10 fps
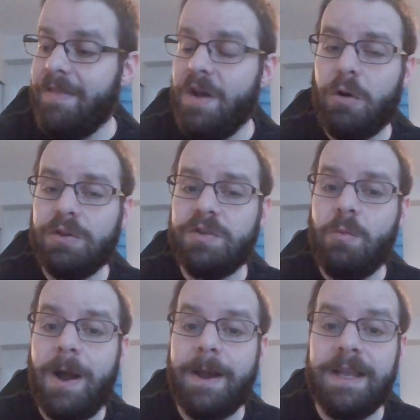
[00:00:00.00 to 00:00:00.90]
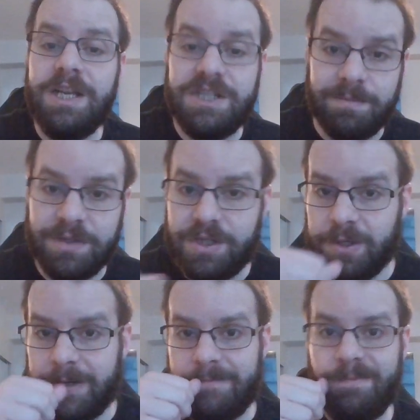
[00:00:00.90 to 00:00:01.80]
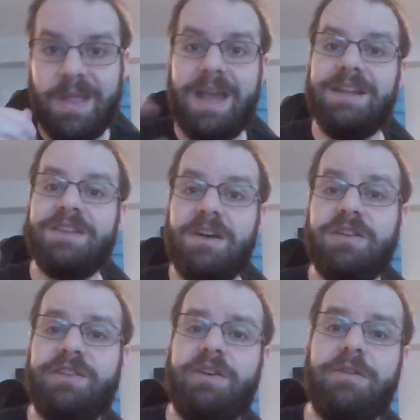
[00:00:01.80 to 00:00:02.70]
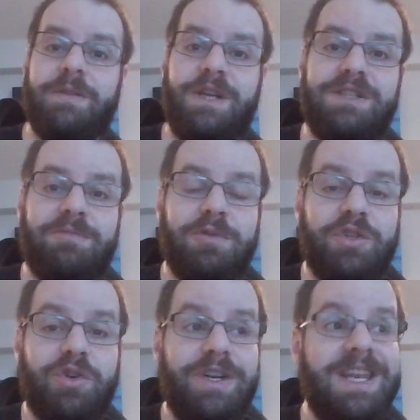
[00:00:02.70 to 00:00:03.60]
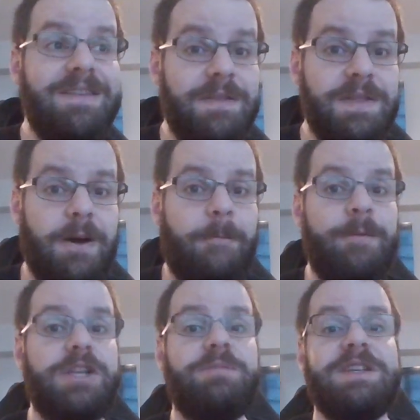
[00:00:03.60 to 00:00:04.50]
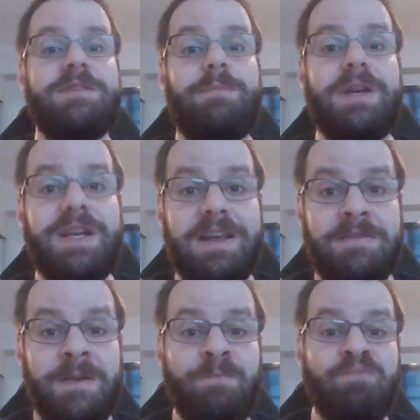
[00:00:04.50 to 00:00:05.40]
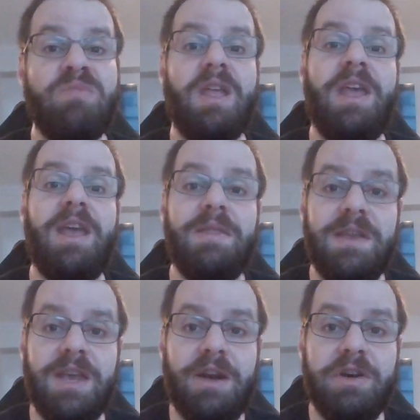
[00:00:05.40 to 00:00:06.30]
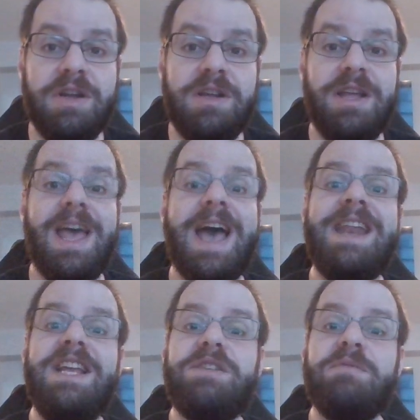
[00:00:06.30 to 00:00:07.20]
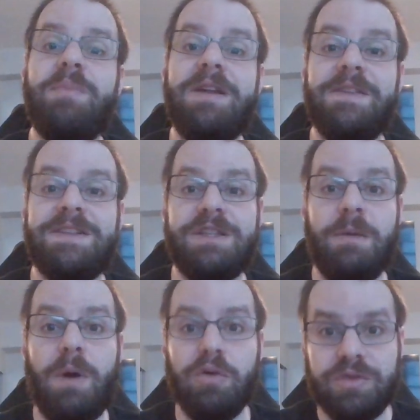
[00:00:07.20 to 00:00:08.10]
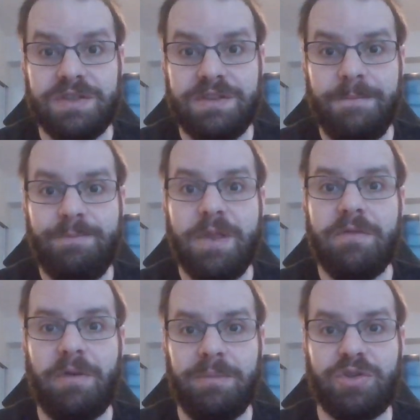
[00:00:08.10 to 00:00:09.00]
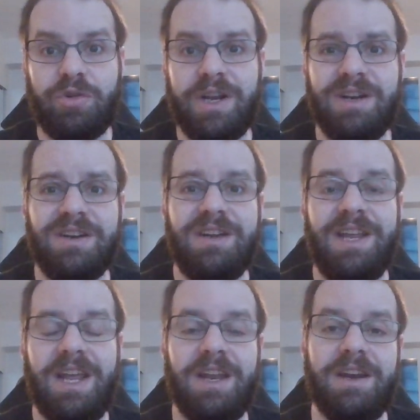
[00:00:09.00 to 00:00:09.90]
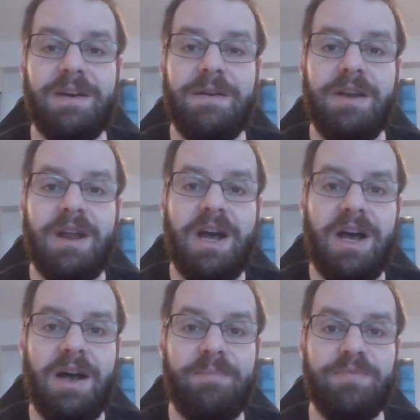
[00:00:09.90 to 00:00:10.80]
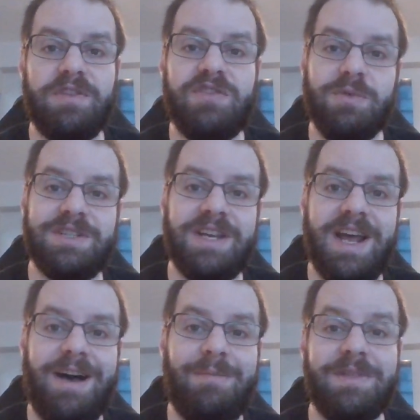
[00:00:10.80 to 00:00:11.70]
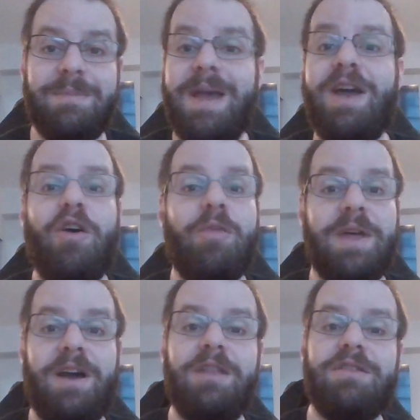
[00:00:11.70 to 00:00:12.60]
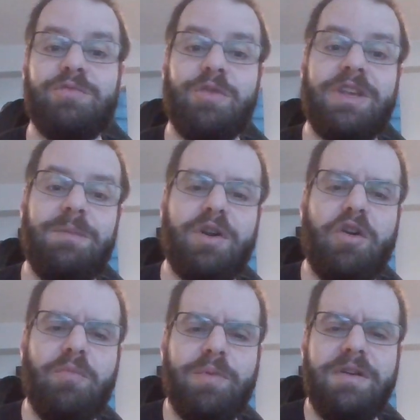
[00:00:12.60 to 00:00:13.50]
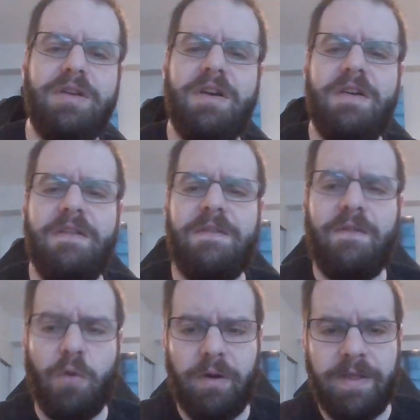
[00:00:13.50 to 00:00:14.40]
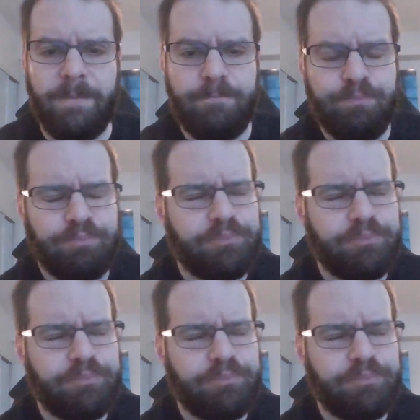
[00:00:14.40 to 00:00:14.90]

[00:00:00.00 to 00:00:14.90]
And they also want Egypt to join. And it's unclear Egypt will join, even though Egypt has a big navy in the area, and Egypt benefits the most from trade in um, Suez Canal. They may hope that others will keep it open for them.